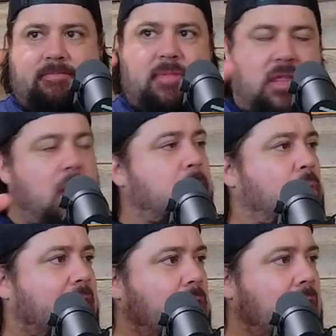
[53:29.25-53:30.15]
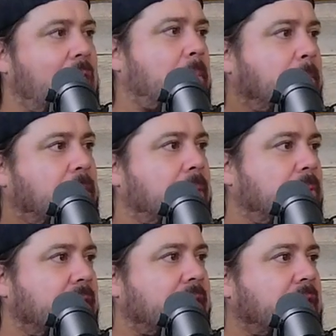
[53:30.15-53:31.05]
somewhere out in
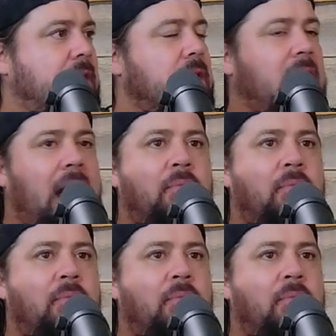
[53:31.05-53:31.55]
public, mm-hmm.